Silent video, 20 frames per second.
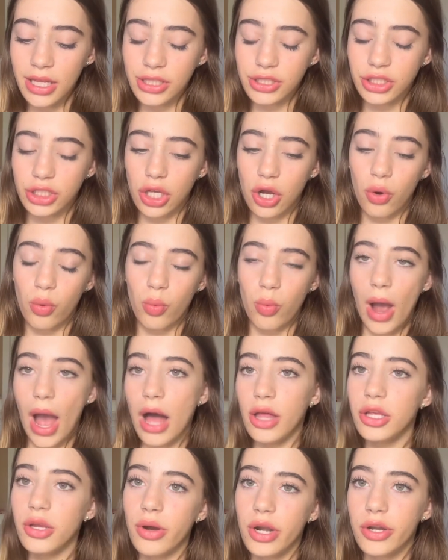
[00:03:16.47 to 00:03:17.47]
So
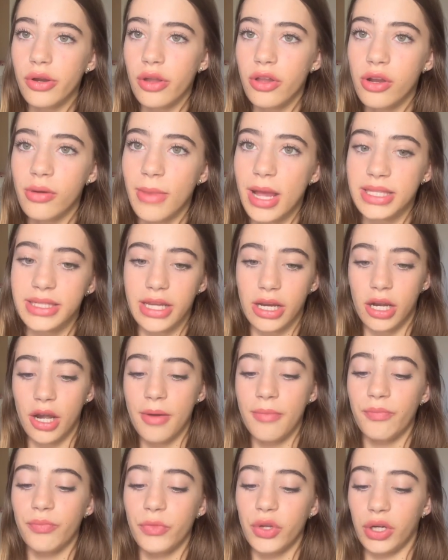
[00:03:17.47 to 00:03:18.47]
while you are doing your mascara,